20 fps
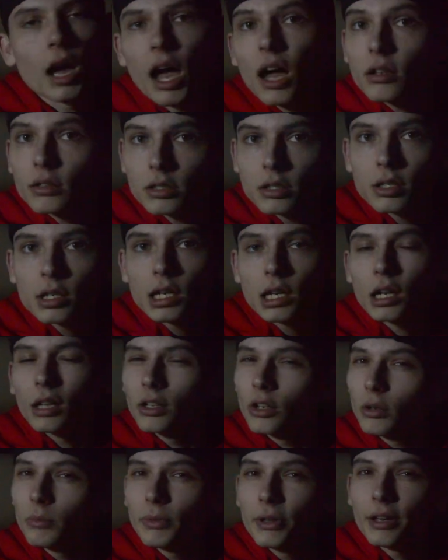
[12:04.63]
I'll see you in a
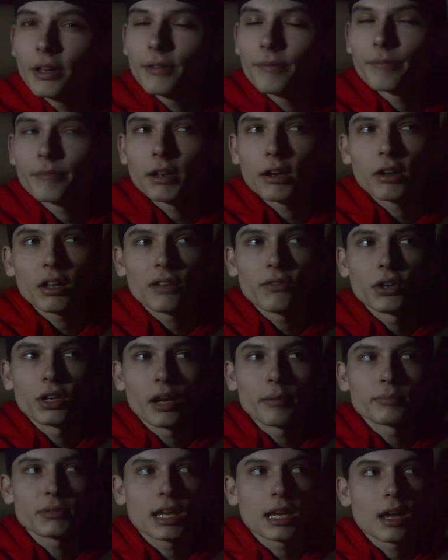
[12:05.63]
little bit, and I'll give you
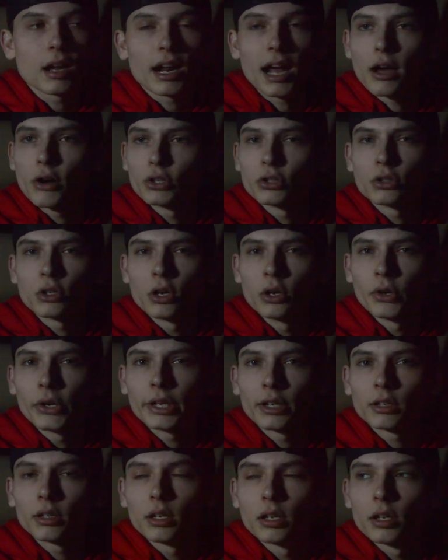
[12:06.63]
an update on how it's
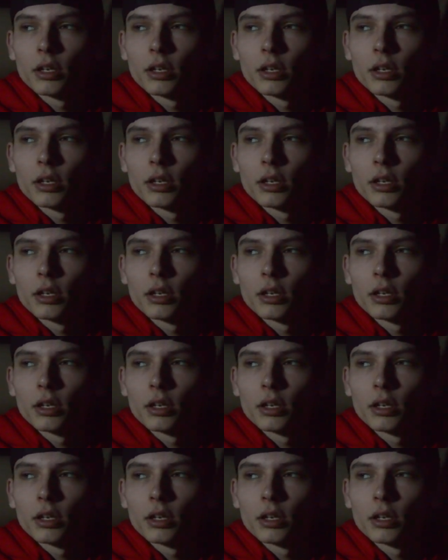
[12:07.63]
going.